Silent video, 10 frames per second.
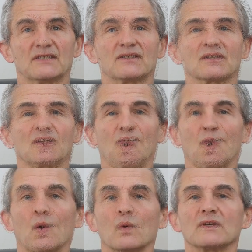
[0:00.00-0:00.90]
And it's
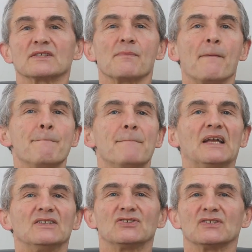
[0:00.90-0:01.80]
always
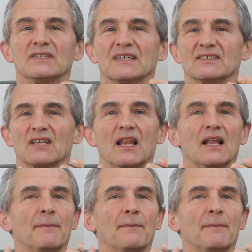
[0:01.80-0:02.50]
mentioned as